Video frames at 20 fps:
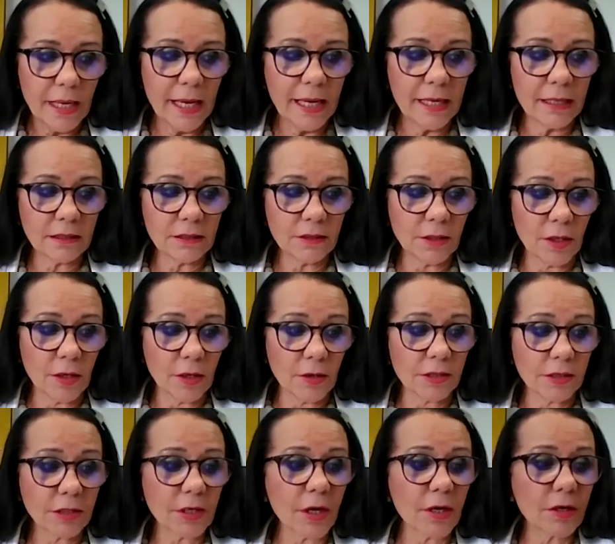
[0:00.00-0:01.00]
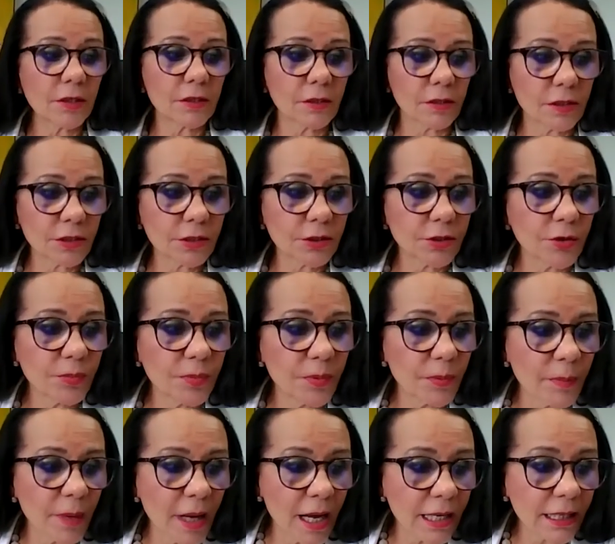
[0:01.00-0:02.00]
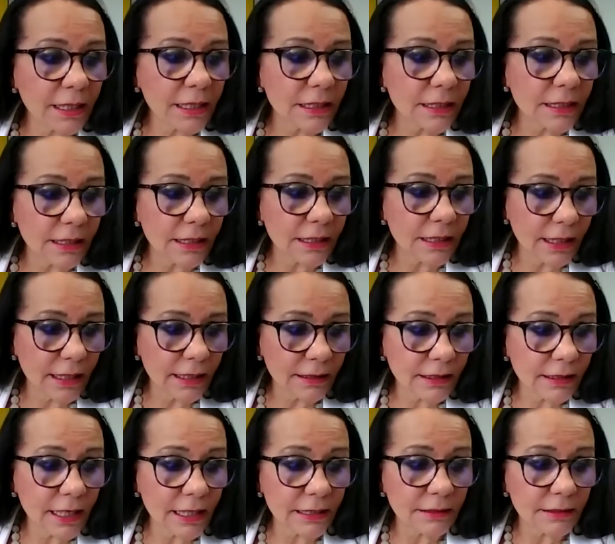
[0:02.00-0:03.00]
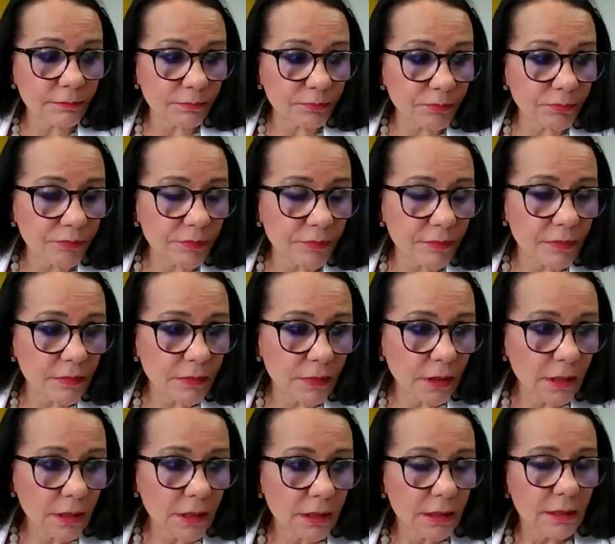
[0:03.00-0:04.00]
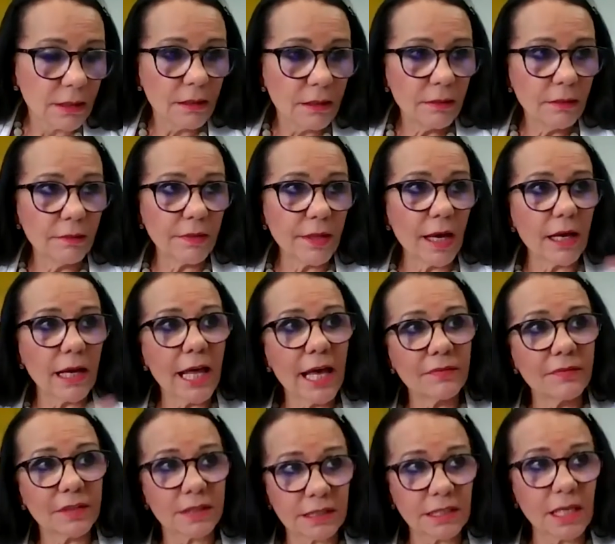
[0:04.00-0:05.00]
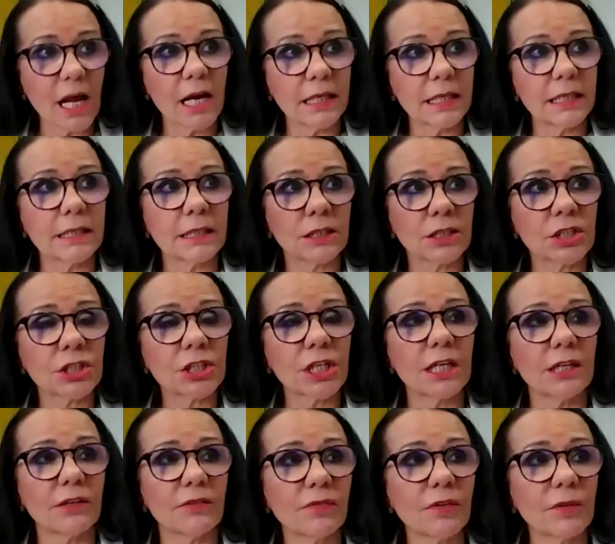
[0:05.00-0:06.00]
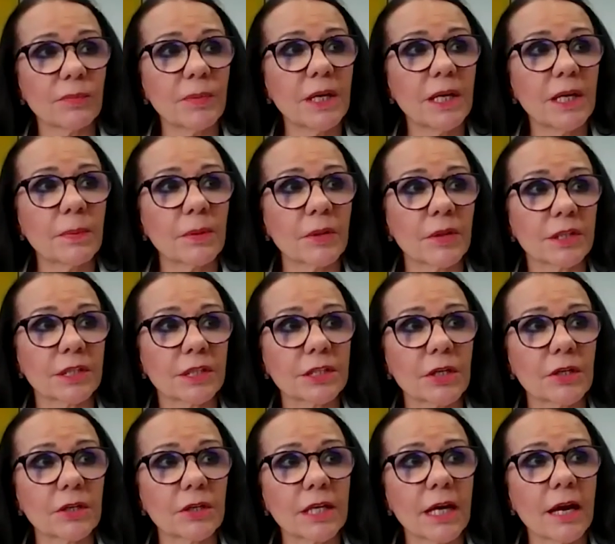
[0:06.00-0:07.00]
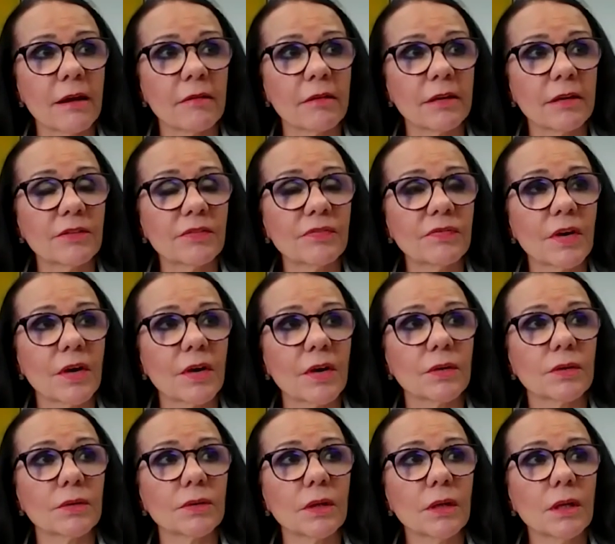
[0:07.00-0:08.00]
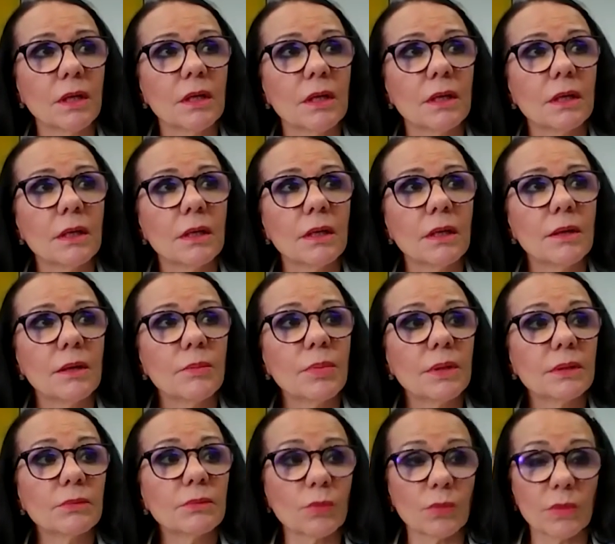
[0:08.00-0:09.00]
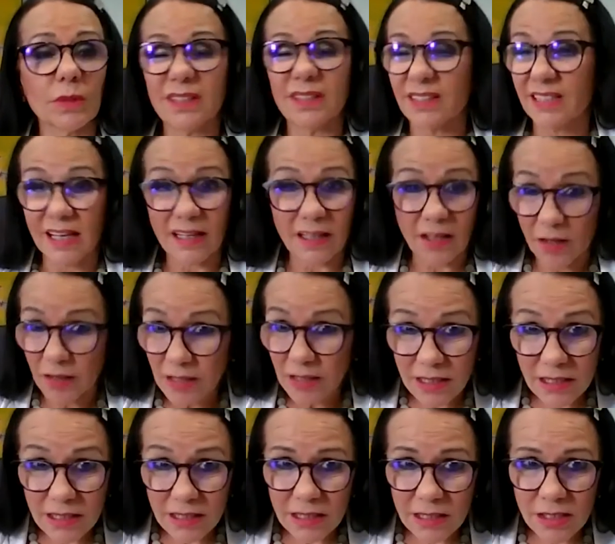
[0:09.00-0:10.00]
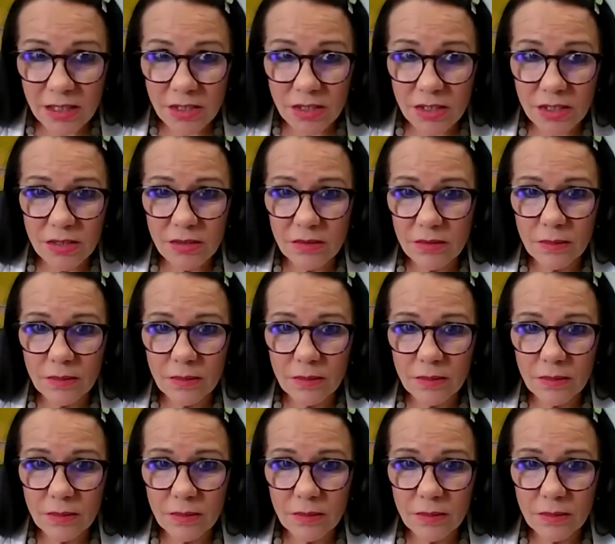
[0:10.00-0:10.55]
and you know you go to the supermarket and they they'll have a sign-in sheet for people that don't carry a phone but is that going to continue